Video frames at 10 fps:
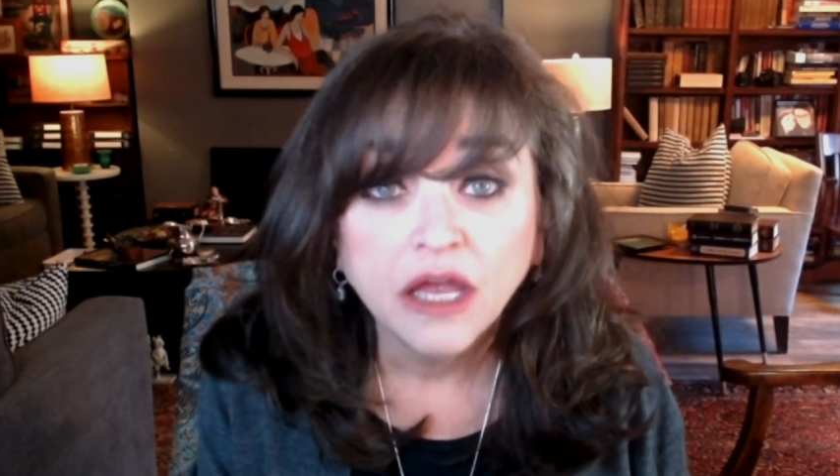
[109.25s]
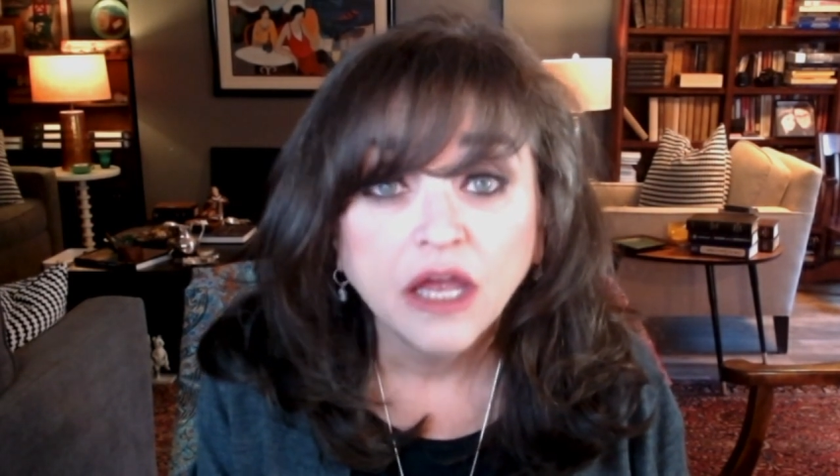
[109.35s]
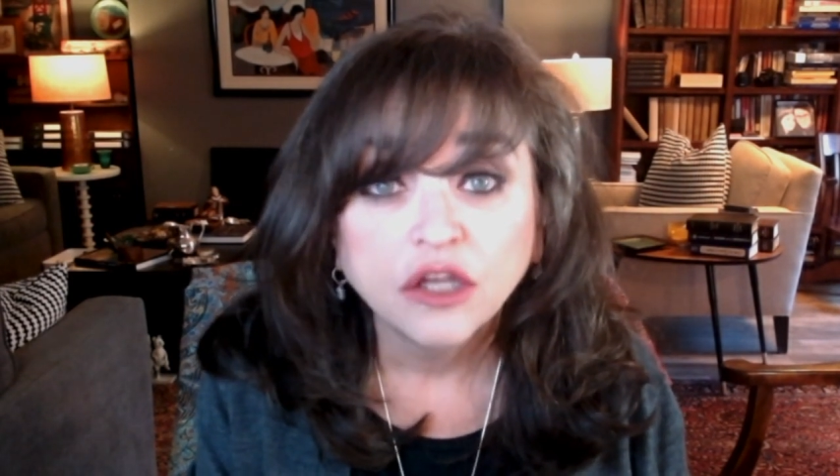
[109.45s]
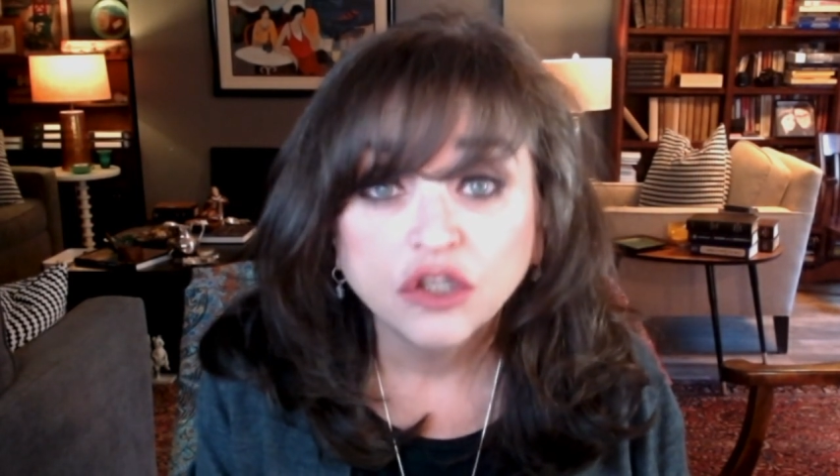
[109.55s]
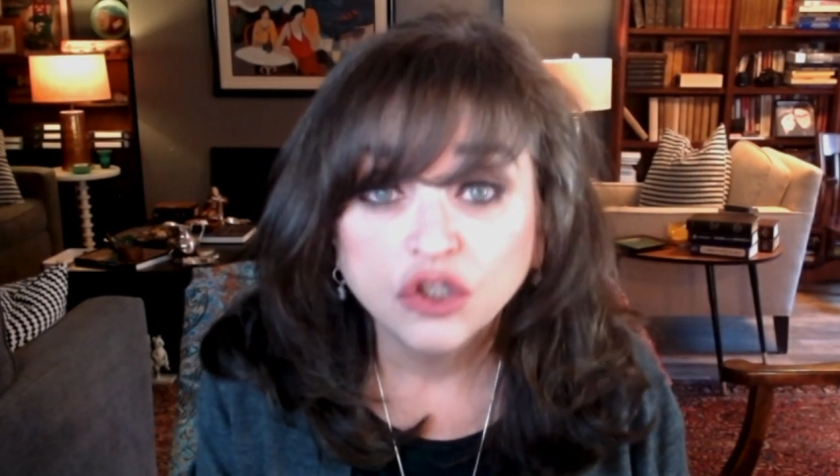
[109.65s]

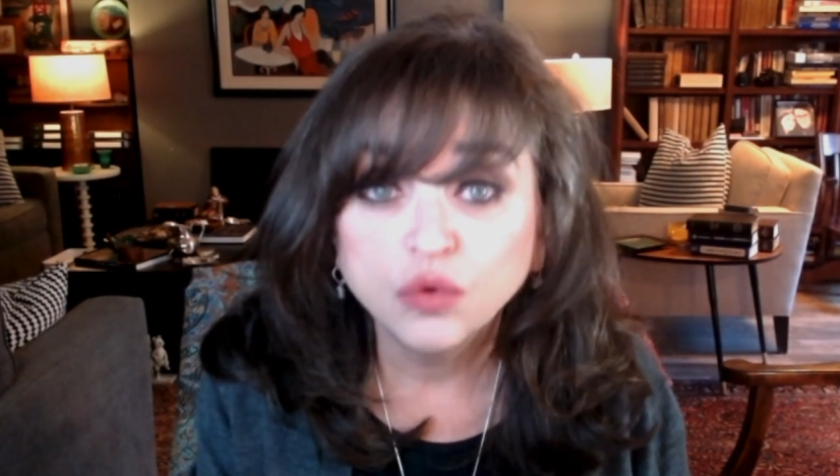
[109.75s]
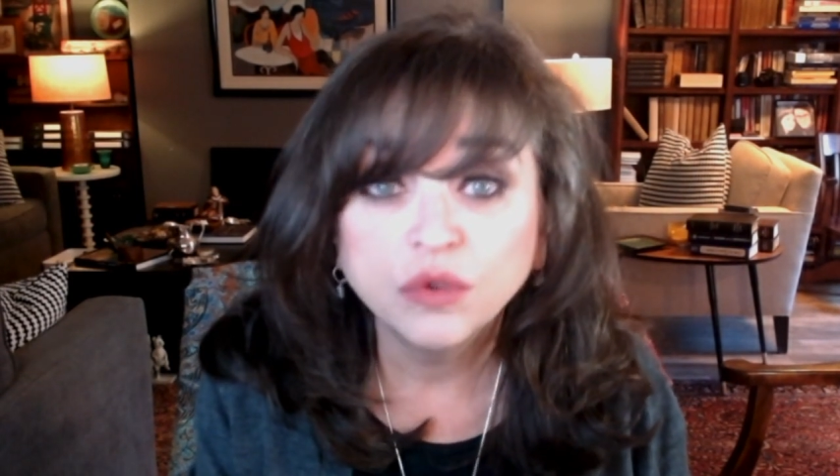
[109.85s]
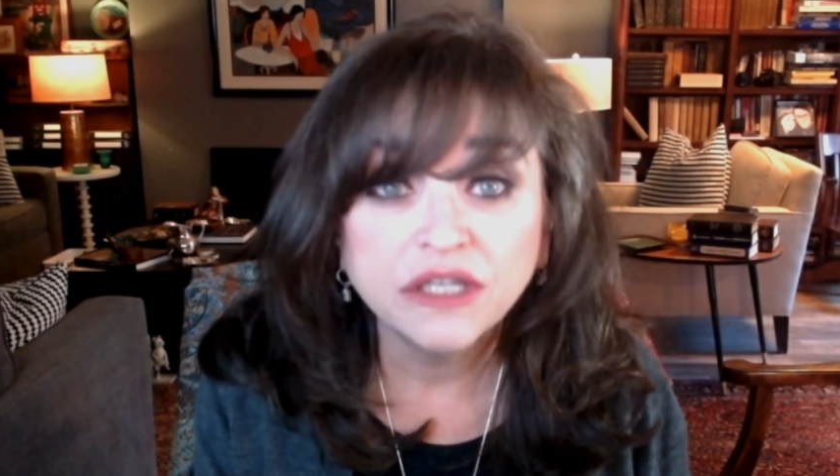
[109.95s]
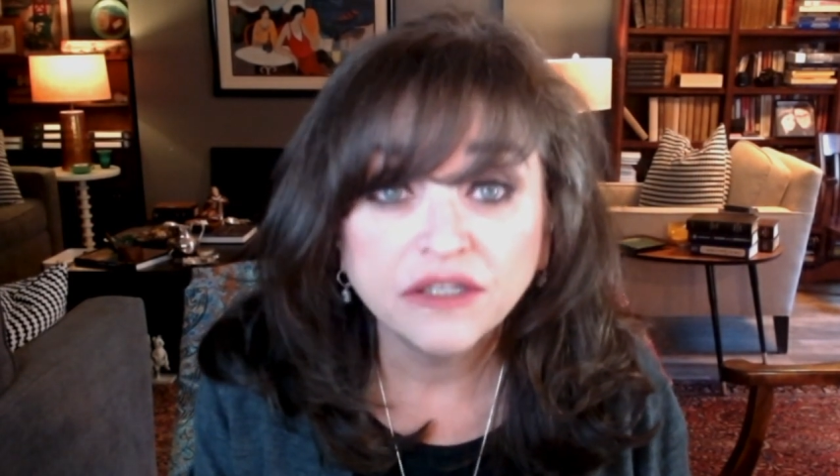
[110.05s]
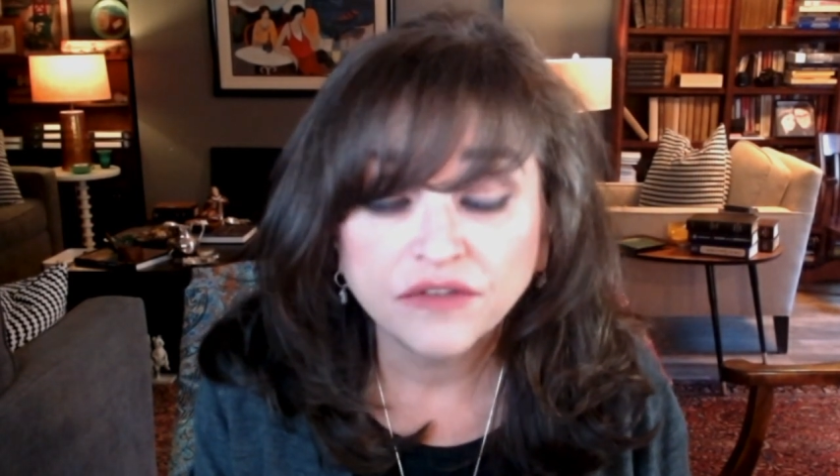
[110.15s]
you wouldn't
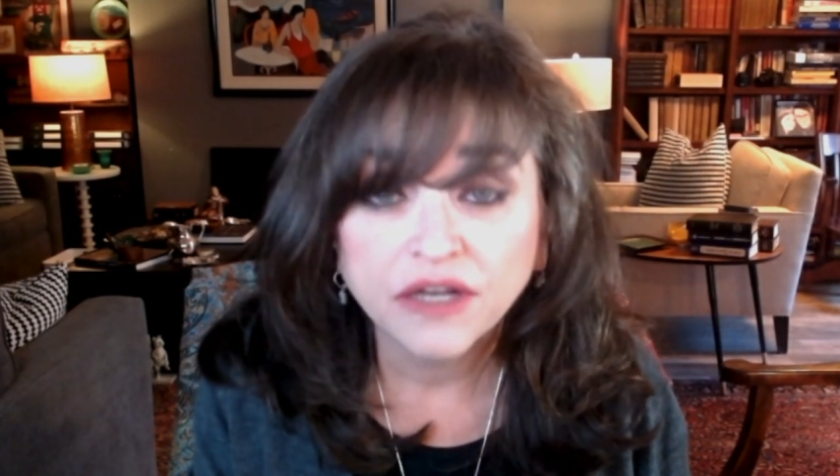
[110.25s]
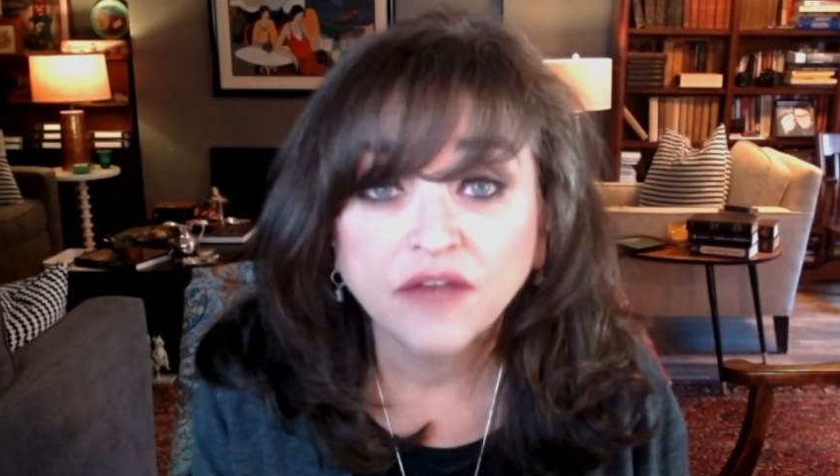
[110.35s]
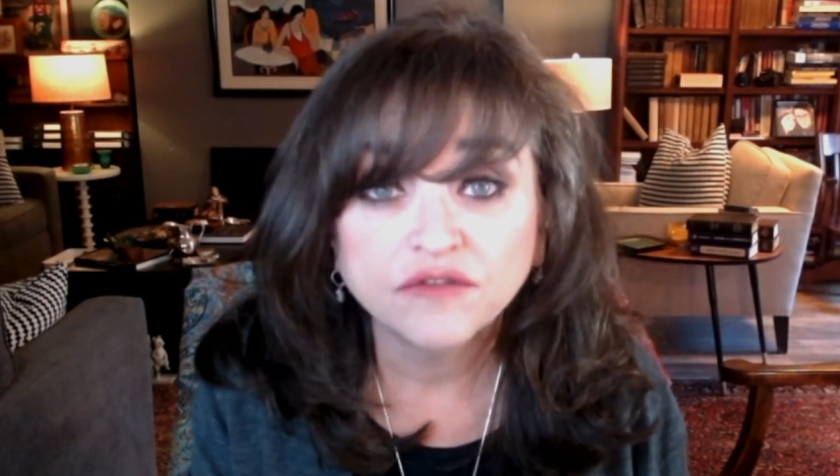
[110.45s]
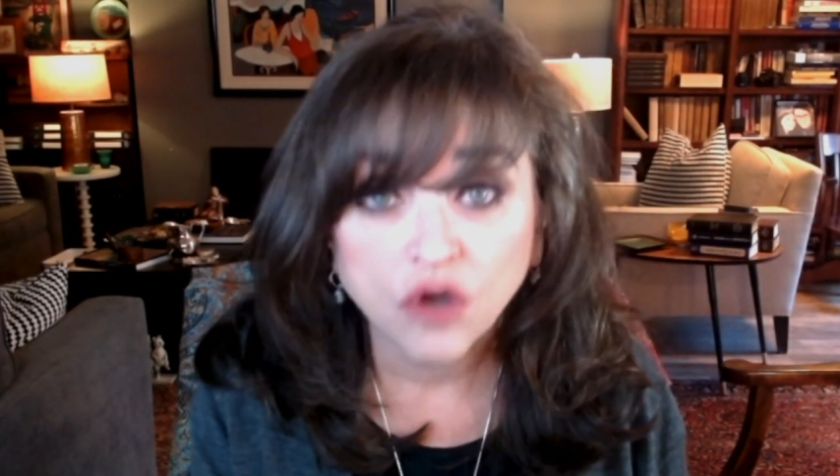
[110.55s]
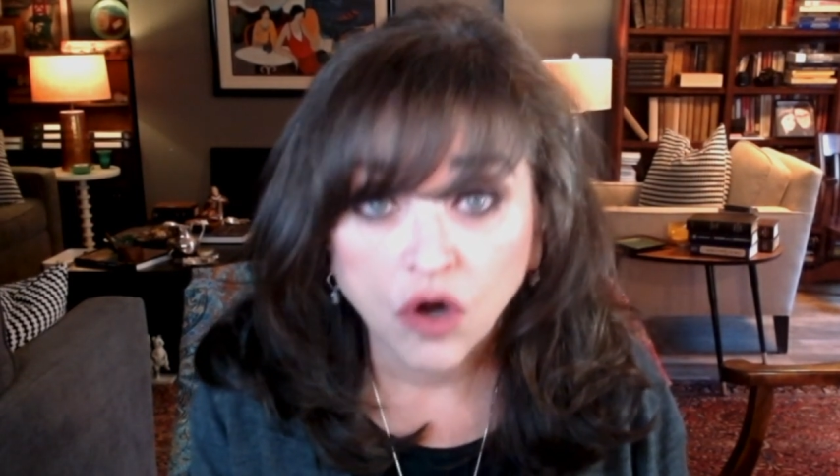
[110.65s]
even have to
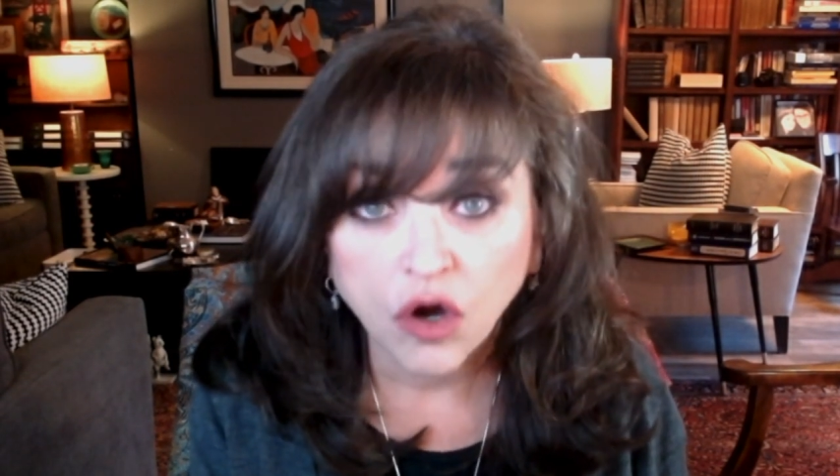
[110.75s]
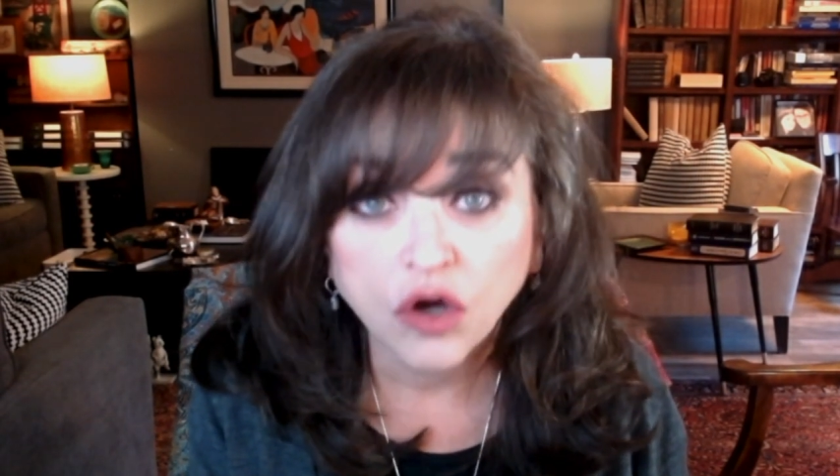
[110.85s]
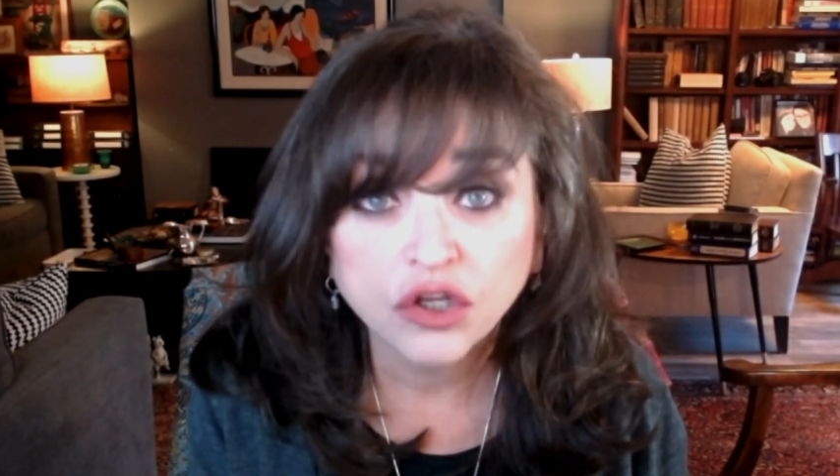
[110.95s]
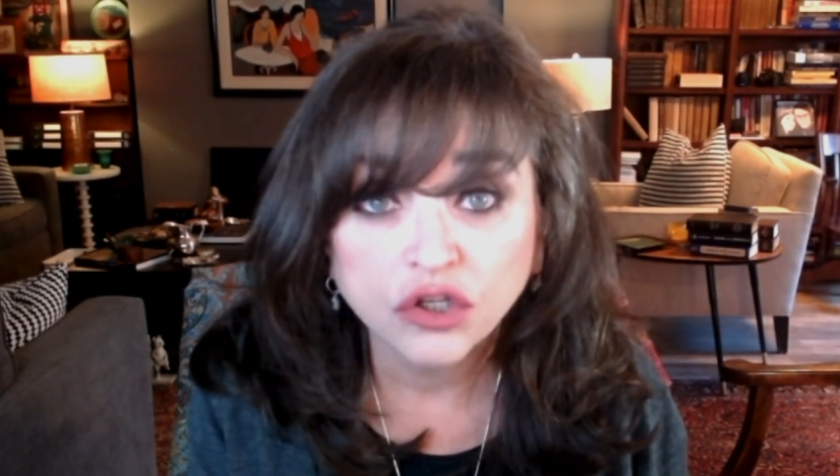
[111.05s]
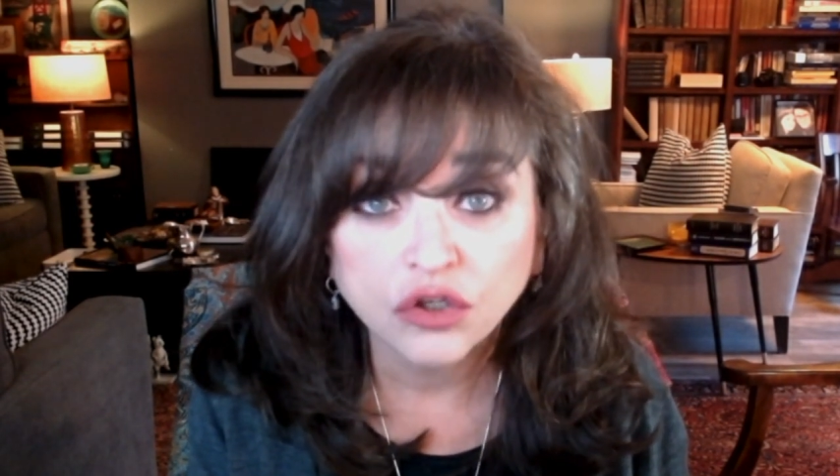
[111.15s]

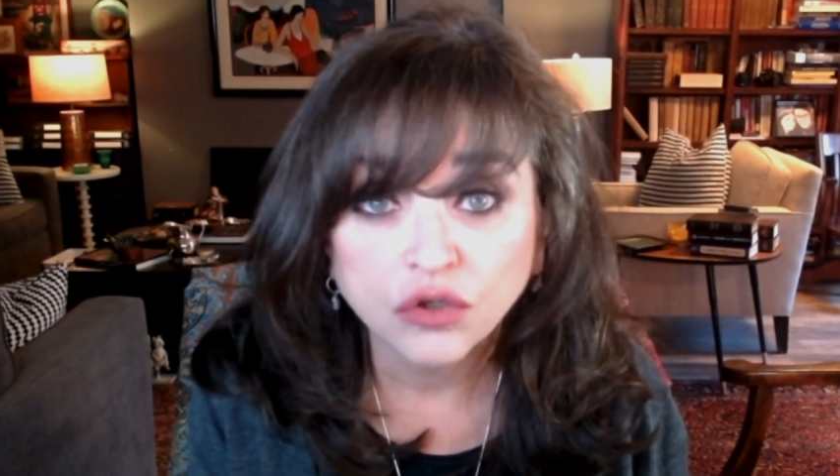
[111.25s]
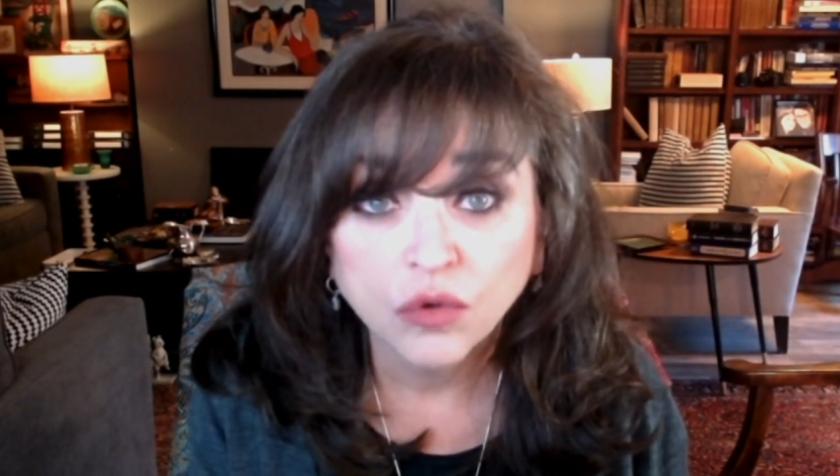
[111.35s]
argue